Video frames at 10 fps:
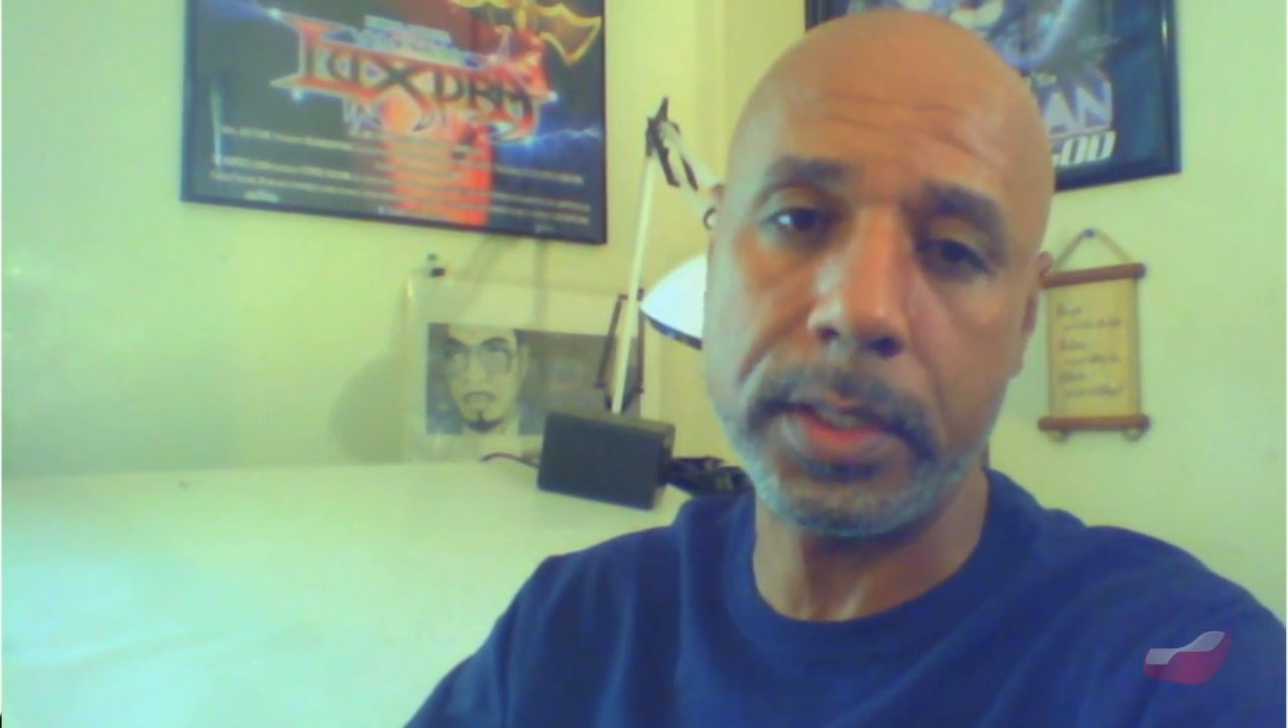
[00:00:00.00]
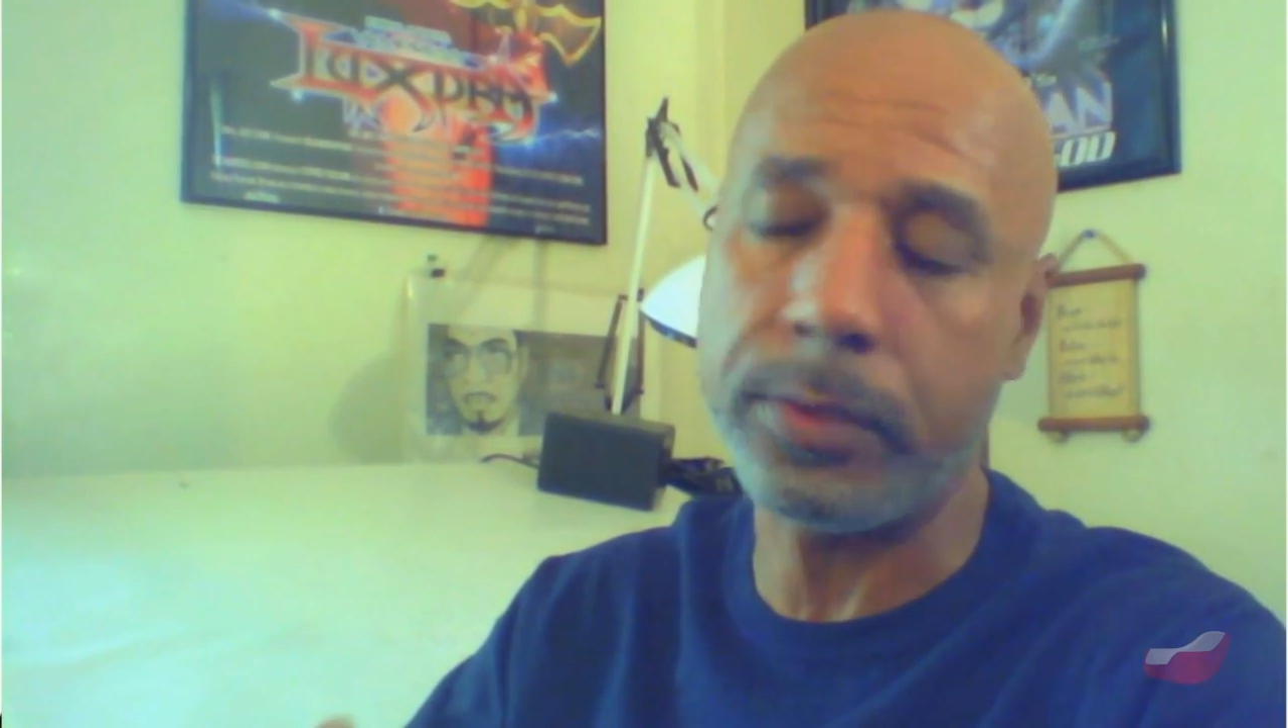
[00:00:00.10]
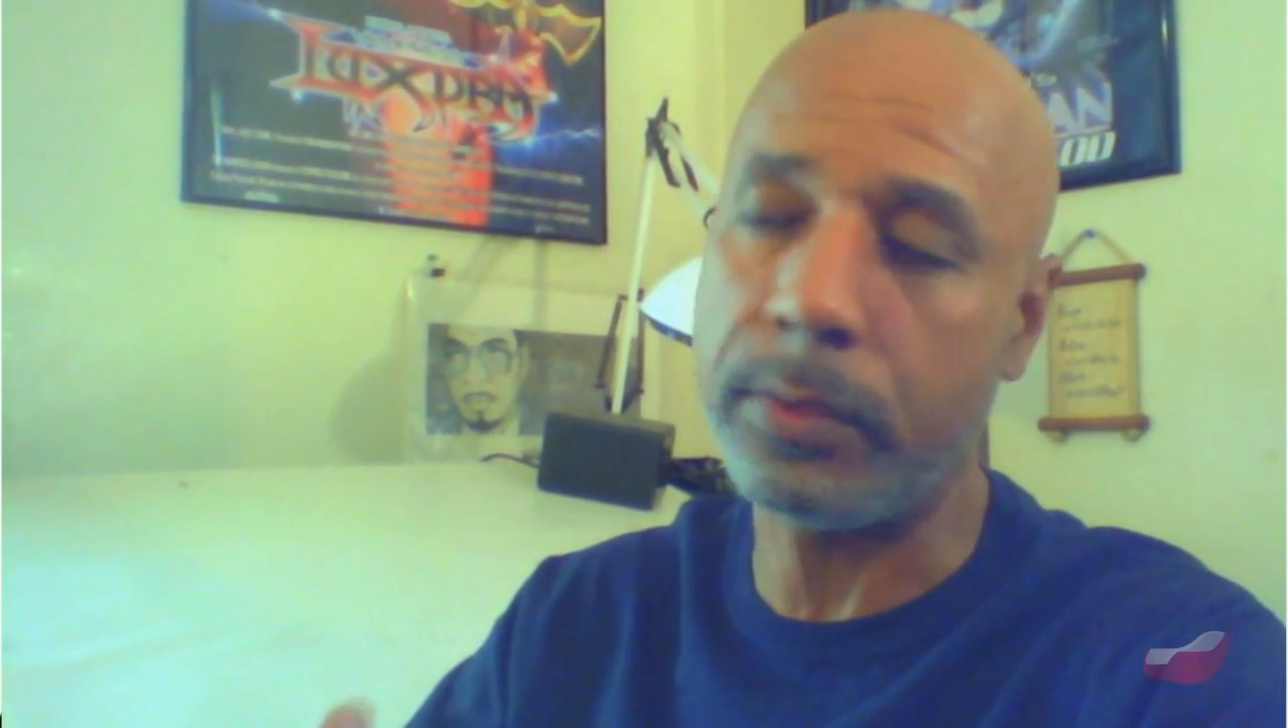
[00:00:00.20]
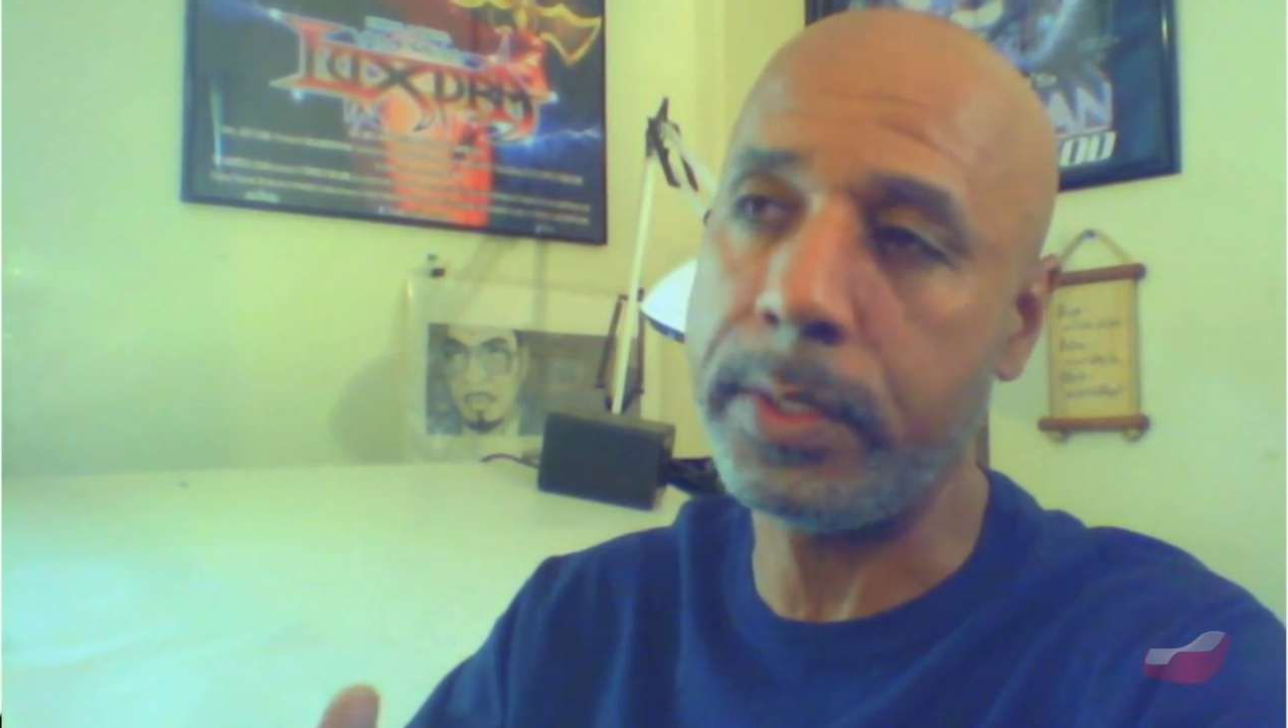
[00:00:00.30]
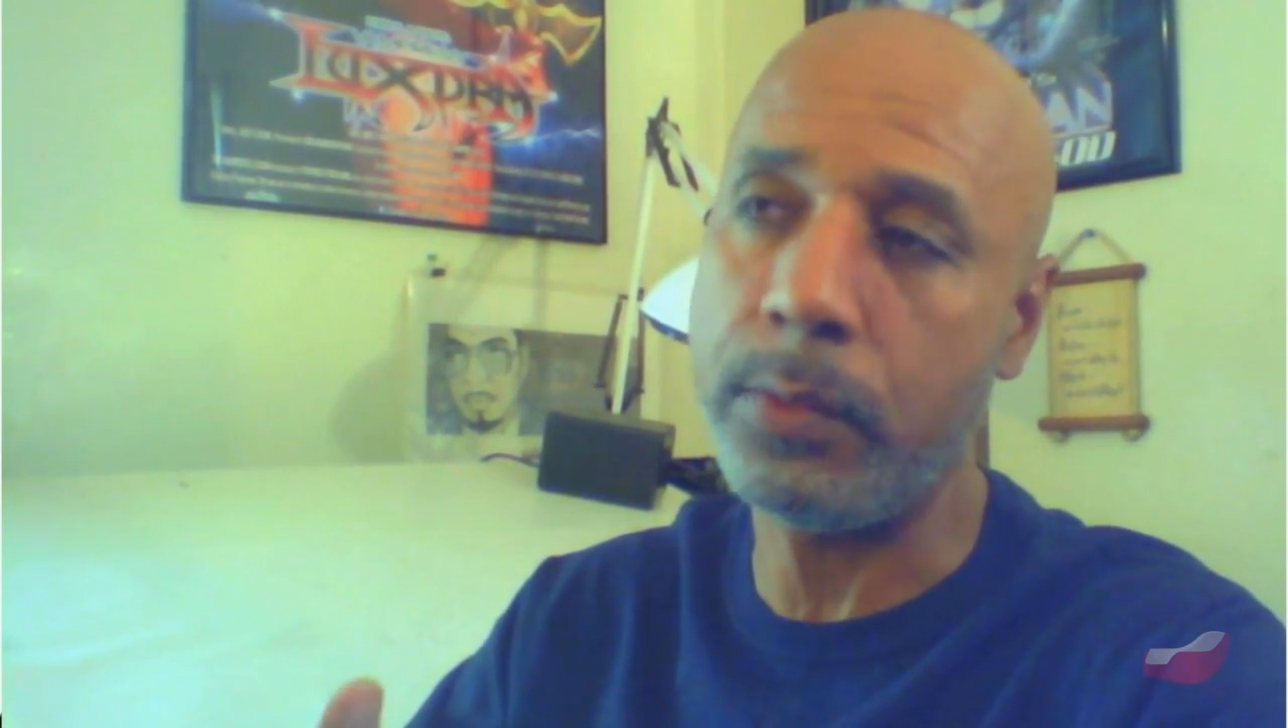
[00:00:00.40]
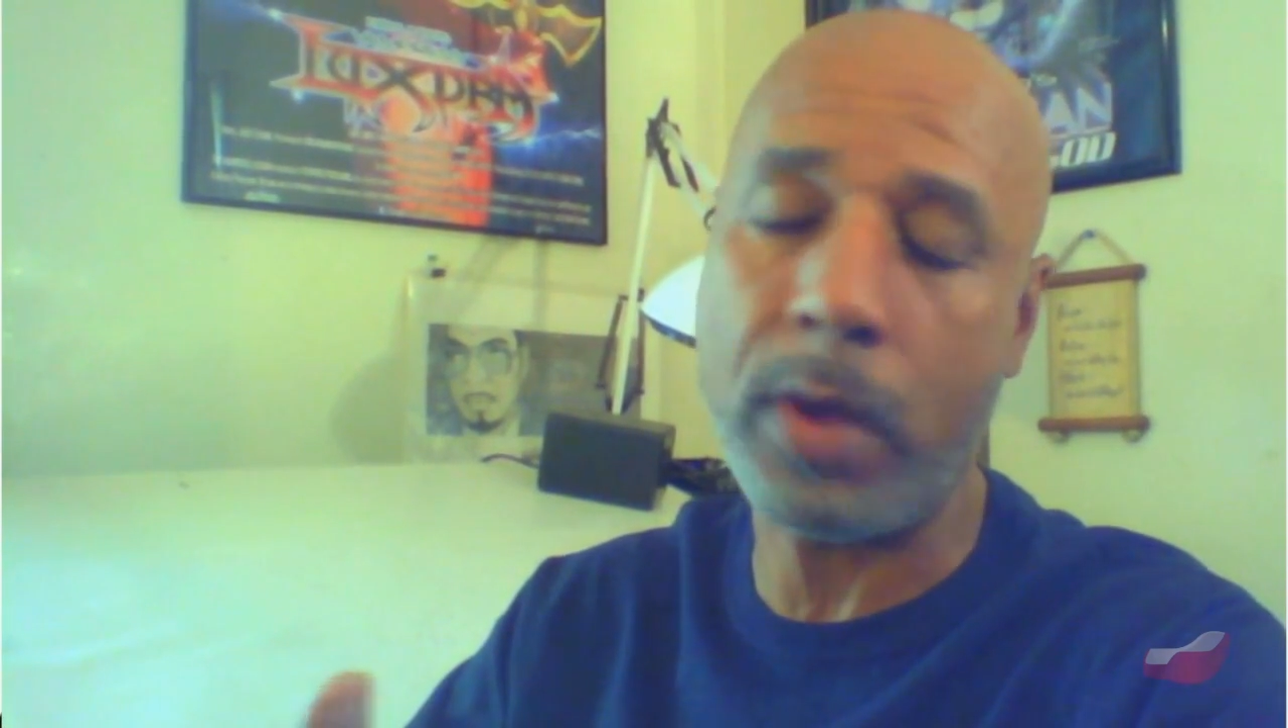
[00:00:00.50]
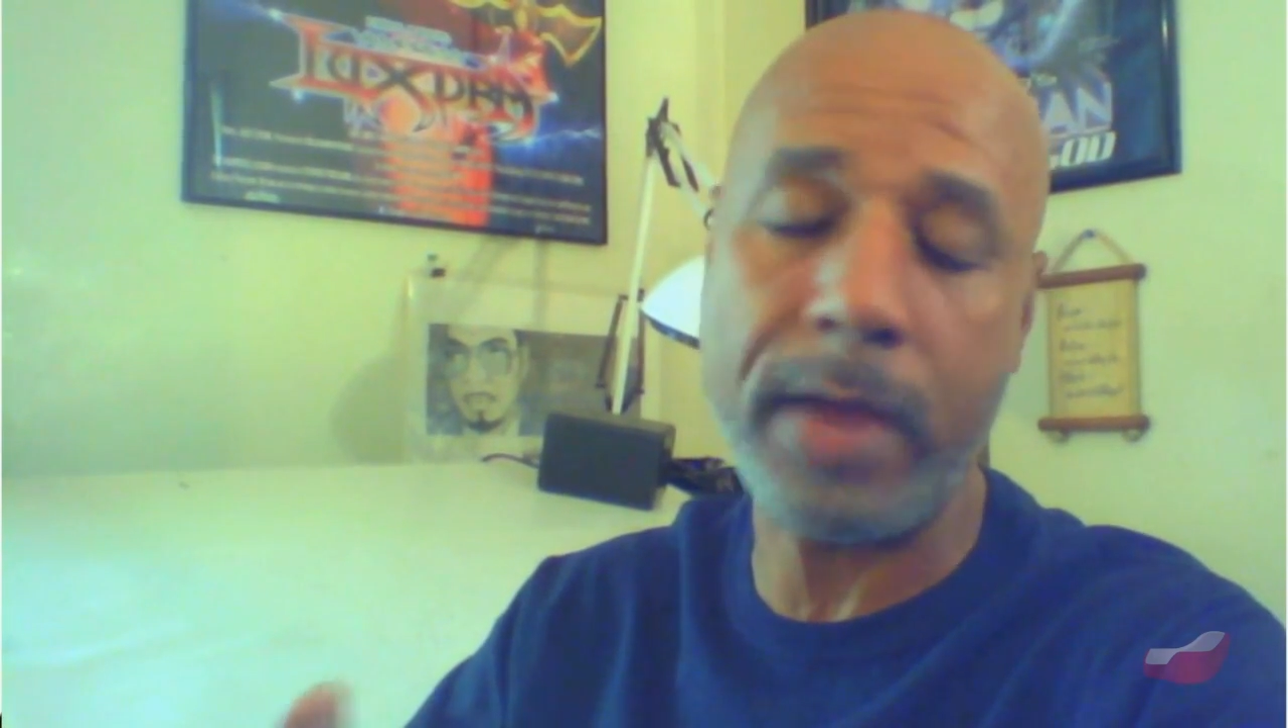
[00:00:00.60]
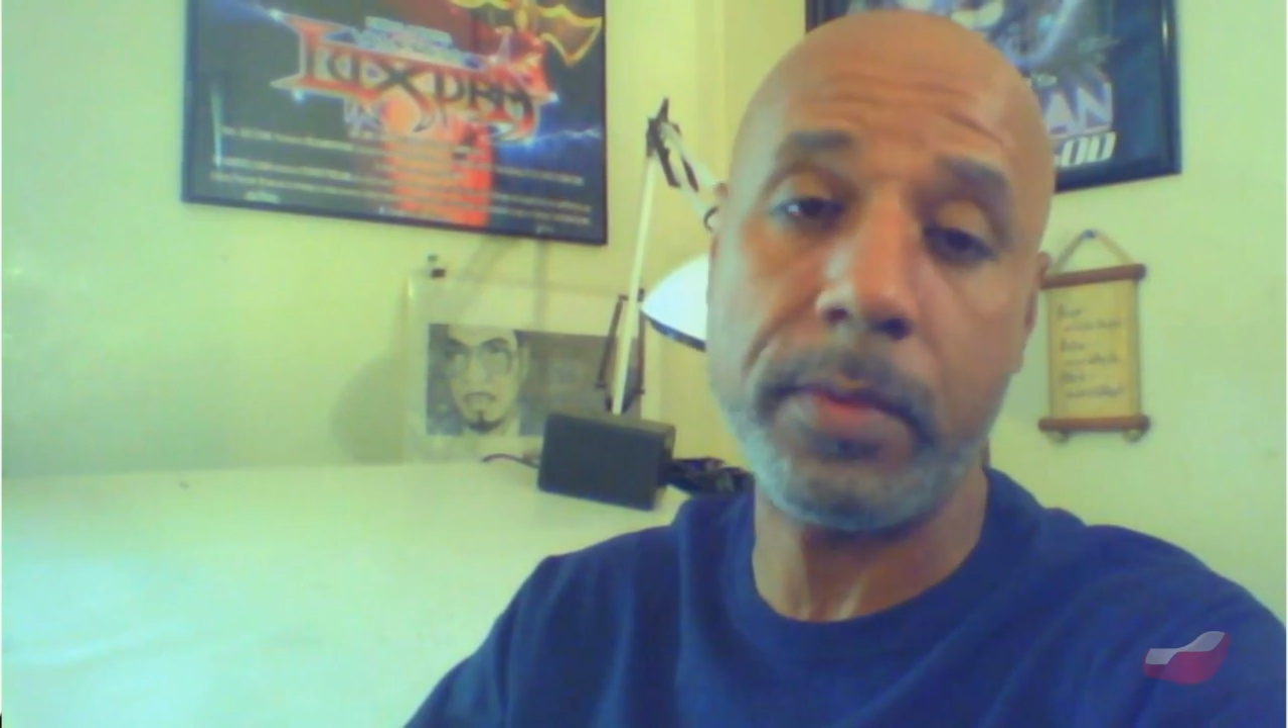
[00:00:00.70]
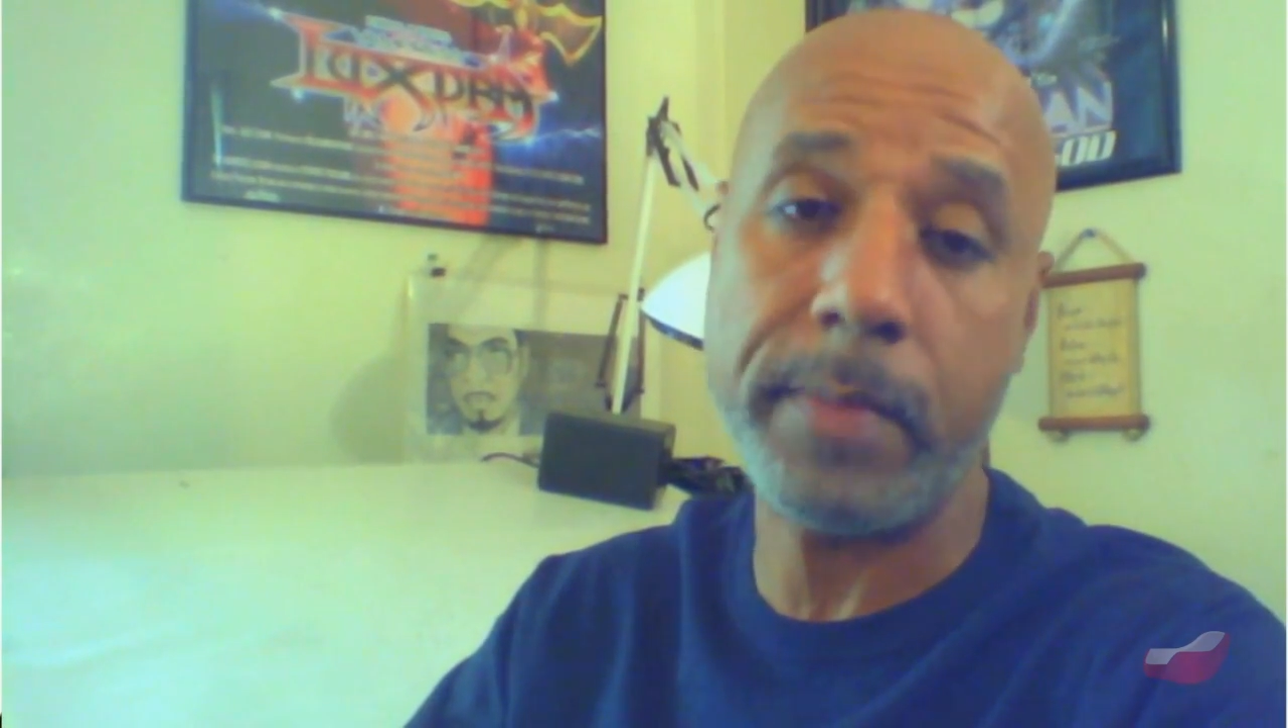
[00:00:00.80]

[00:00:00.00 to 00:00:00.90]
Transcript: literally wiped